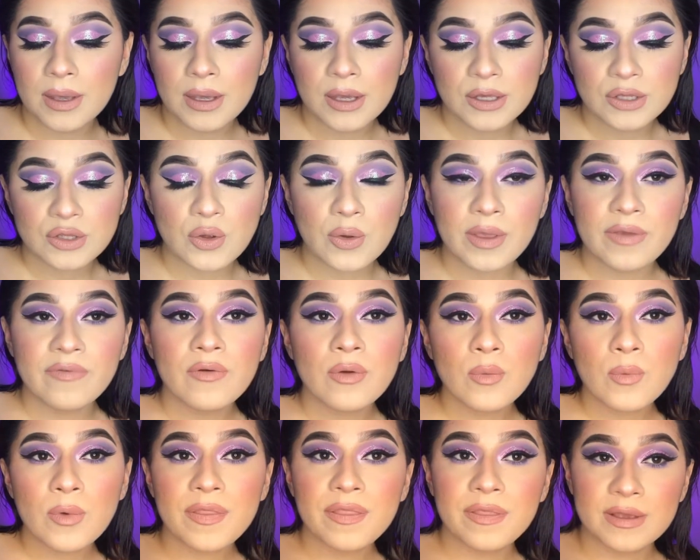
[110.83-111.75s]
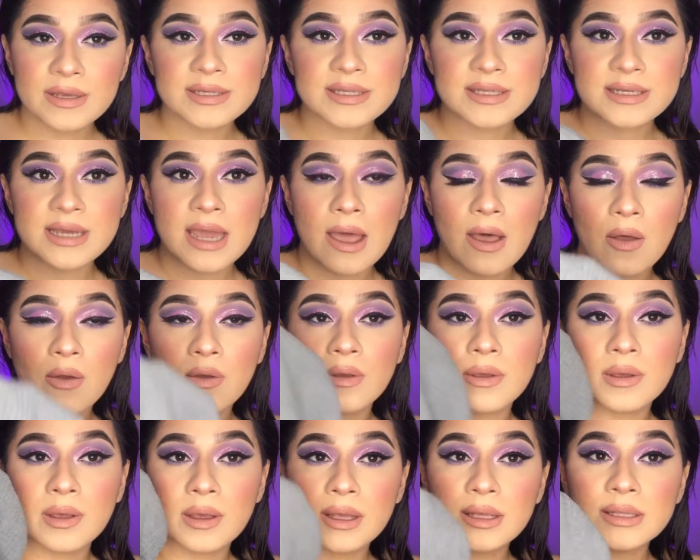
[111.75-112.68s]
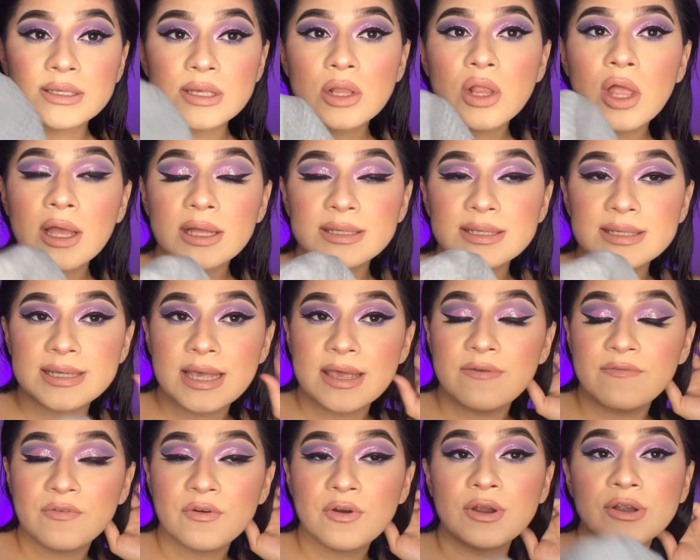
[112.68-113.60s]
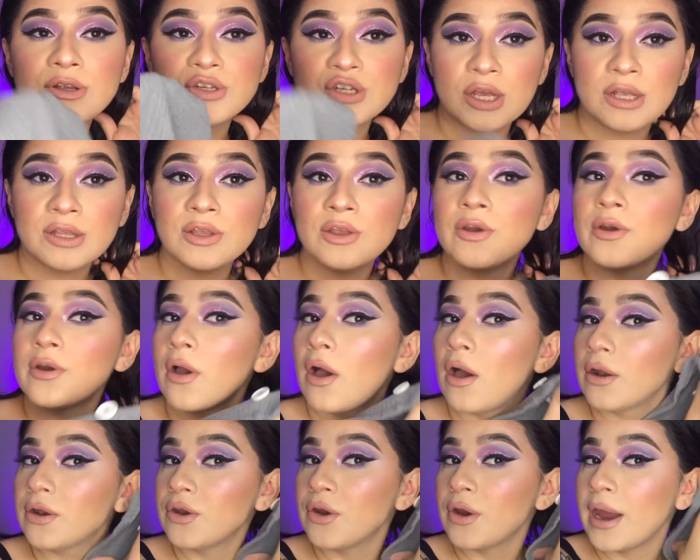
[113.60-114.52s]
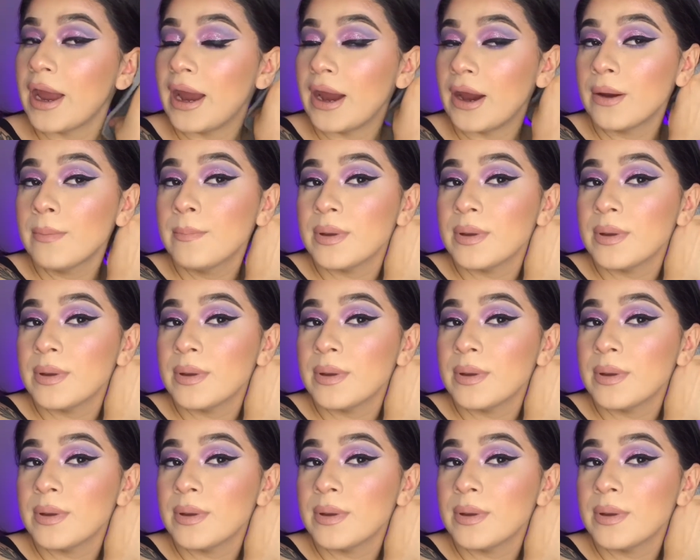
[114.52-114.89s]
So even with this towel, it's a lot safer and gentler on your hair,